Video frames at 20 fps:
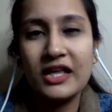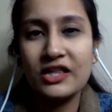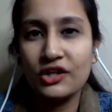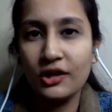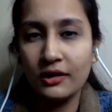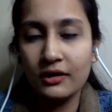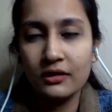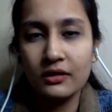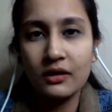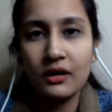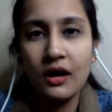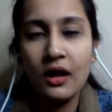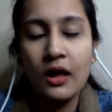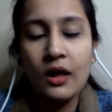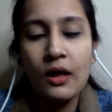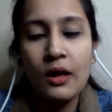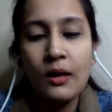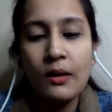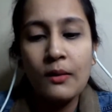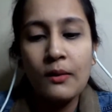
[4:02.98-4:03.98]
engineer.
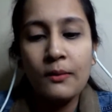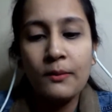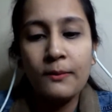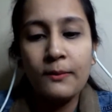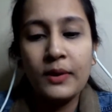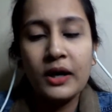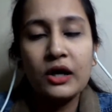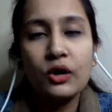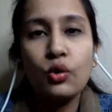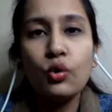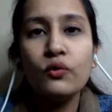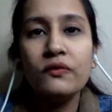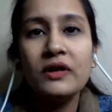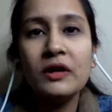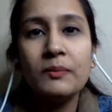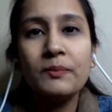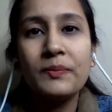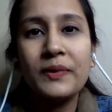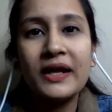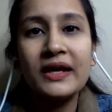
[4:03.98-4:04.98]
But who
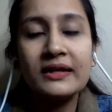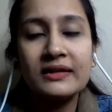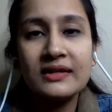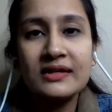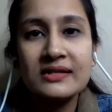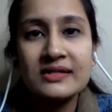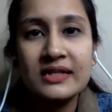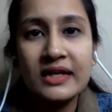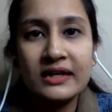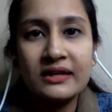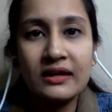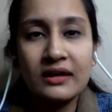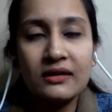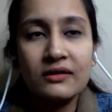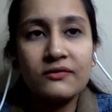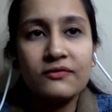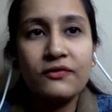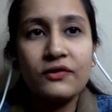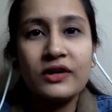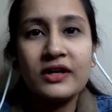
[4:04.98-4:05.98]
will bring this
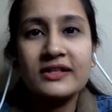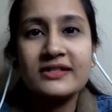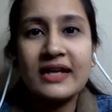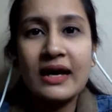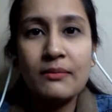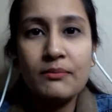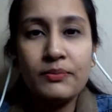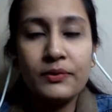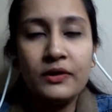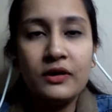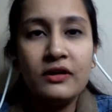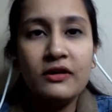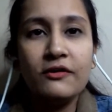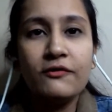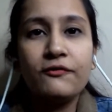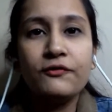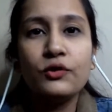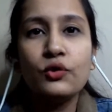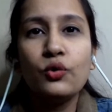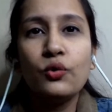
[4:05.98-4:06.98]
data? For example,
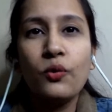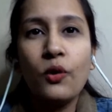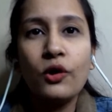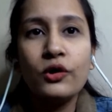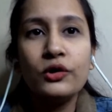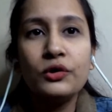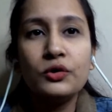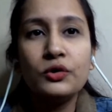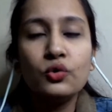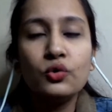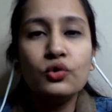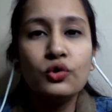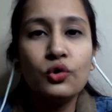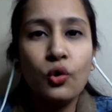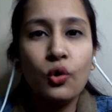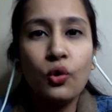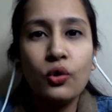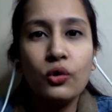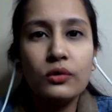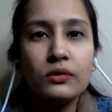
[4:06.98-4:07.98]
if you want to
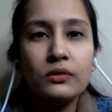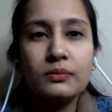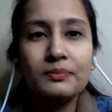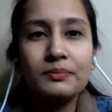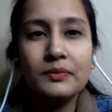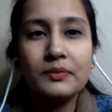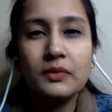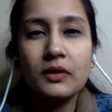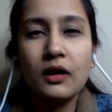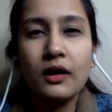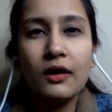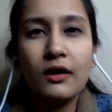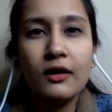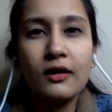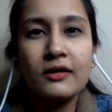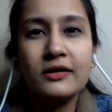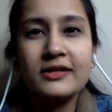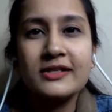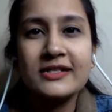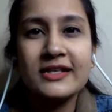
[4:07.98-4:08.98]
know,
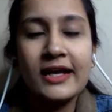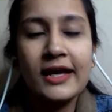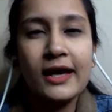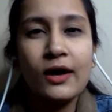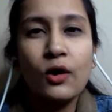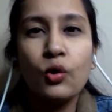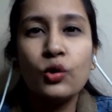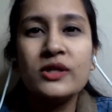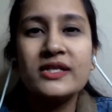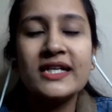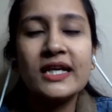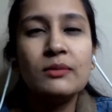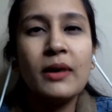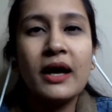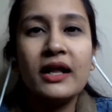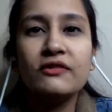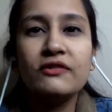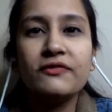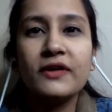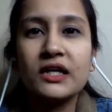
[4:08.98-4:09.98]
say, wholesale
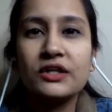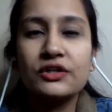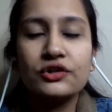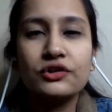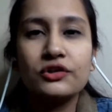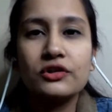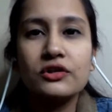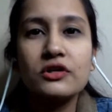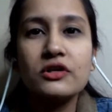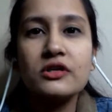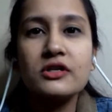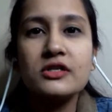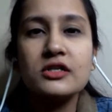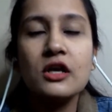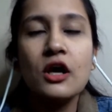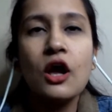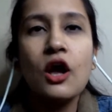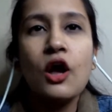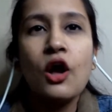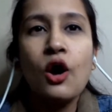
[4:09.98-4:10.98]

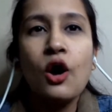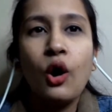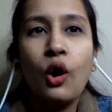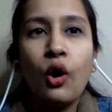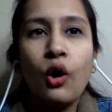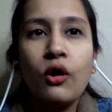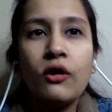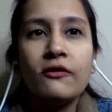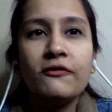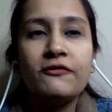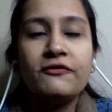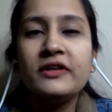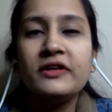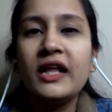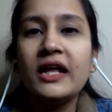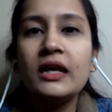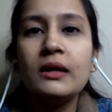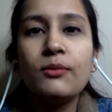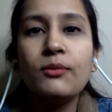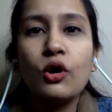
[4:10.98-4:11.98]
manufacturers of
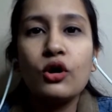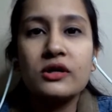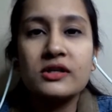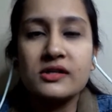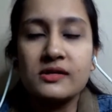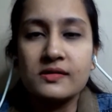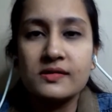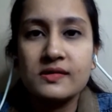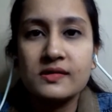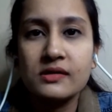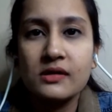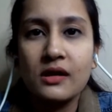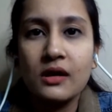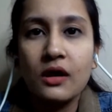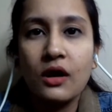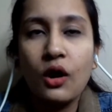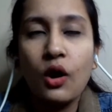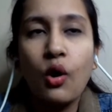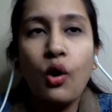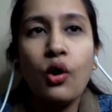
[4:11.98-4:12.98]
tin boxes
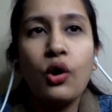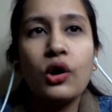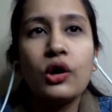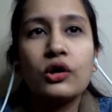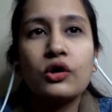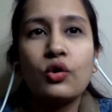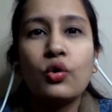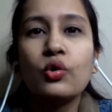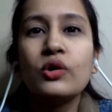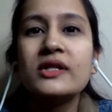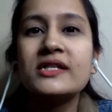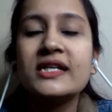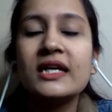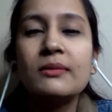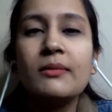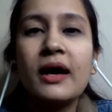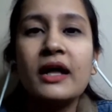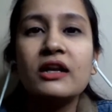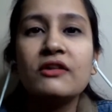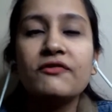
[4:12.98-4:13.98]
or
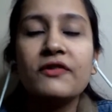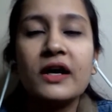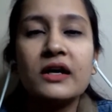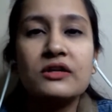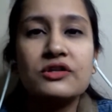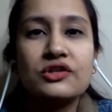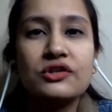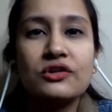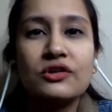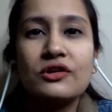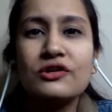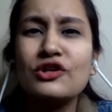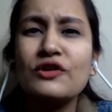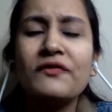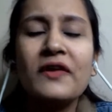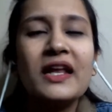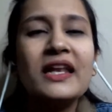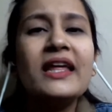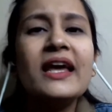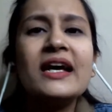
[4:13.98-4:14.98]
wholesale manufacturers
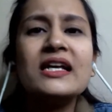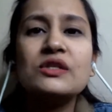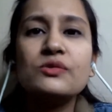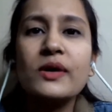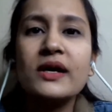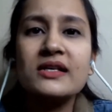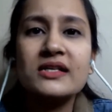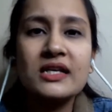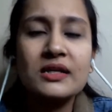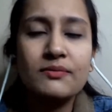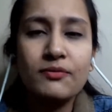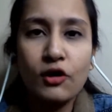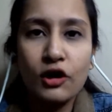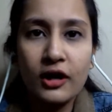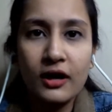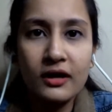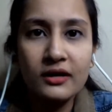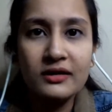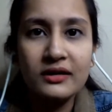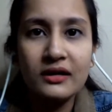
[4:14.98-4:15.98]
of any XYZ
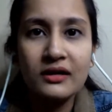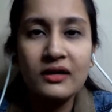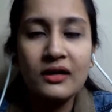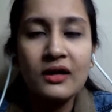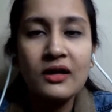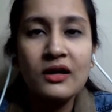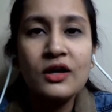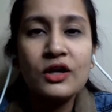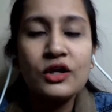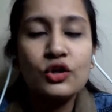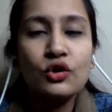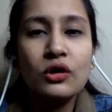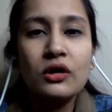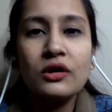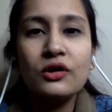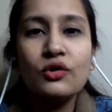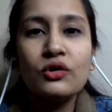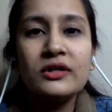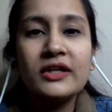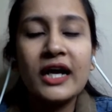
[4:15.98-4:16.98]
product,
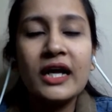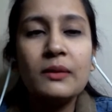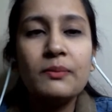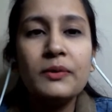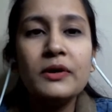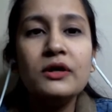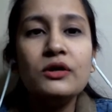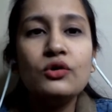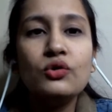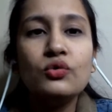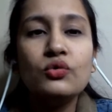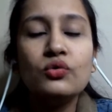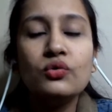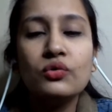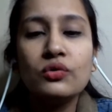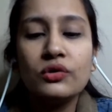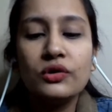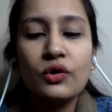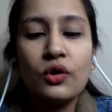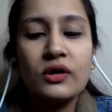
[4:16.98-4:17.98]
you'll type
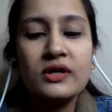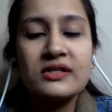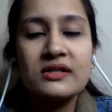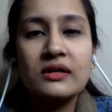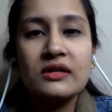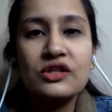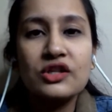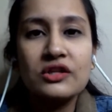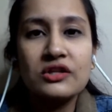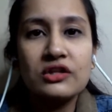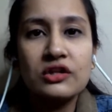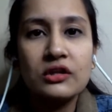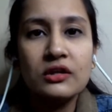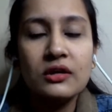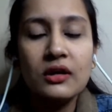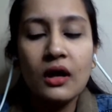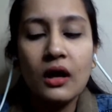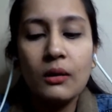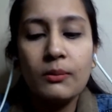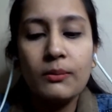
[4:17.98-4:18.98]
into your search
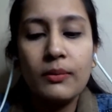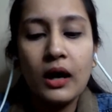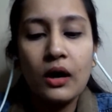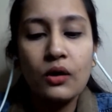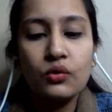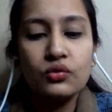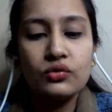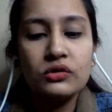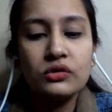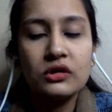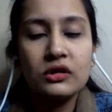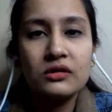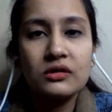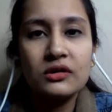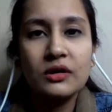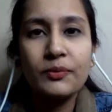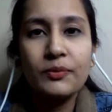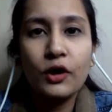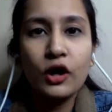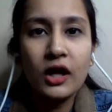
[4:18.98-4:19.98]
engine about
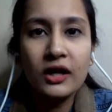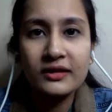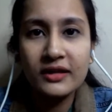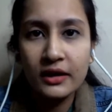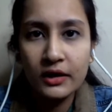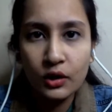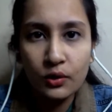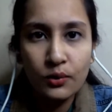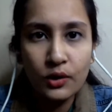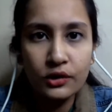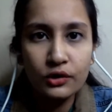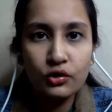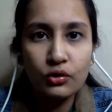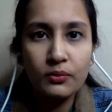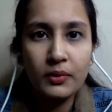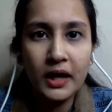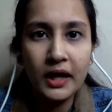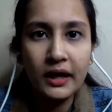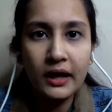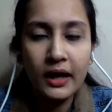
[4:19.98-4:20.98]
the product that you want to
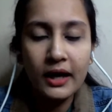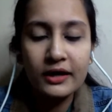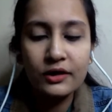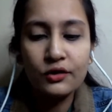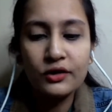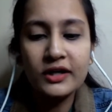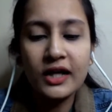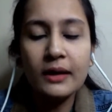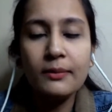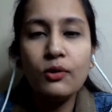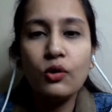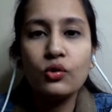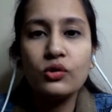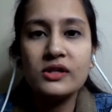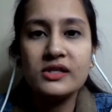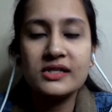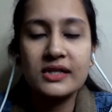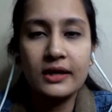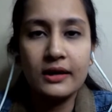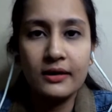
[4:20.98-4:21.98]
buy and you'll type
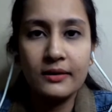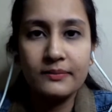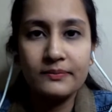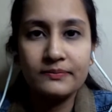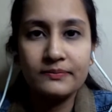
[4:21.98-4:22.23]
wholesale.